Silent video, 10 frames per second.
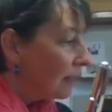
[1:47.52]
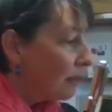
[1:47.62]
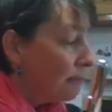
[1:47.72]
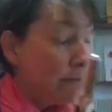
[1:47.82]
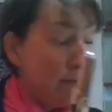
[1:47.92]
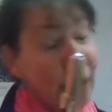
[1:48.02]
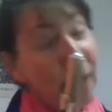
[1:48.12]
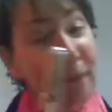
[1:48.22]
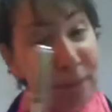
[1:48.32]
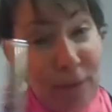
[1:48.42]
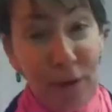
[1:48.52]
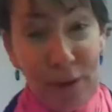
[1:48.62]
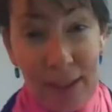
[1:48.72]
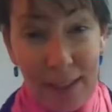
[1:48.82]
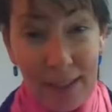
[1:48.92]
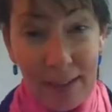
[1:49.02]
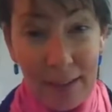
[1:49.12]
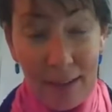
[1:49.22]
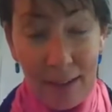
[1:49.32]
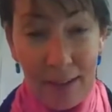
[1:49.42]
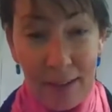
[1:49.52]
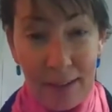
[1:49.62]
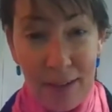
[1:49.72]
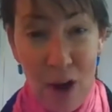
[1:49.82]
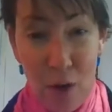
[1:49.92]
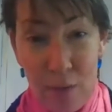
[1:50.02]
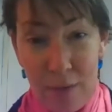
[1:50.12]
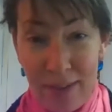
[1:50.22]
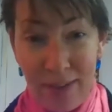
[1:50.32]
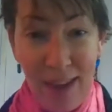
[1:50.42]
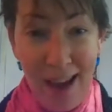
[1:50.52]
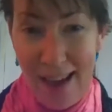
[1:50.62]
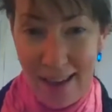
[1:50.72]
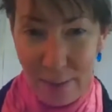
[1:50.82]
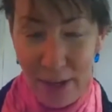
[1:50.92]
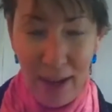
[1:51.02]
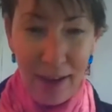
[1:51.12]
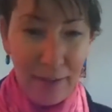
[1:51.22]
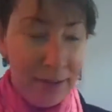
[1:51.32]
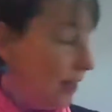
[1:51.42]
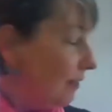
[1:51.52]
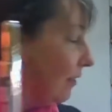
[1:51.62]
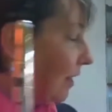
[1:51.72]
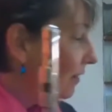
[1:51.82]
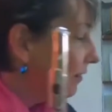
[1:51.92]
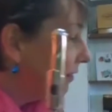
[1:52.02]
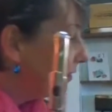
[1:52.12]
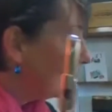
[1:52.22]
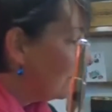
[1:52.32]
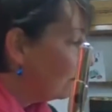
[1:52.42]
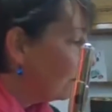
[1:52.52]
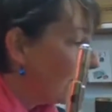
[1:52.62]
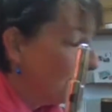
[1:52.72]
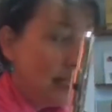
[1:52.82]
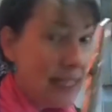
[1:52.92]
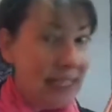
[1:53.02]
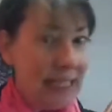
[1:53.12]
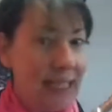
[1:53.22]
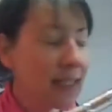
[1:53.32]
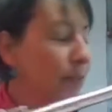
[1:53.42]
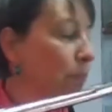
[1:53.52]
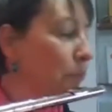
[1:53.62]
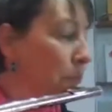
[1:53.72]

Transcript: the very first note slide we have is that C sharp to the D.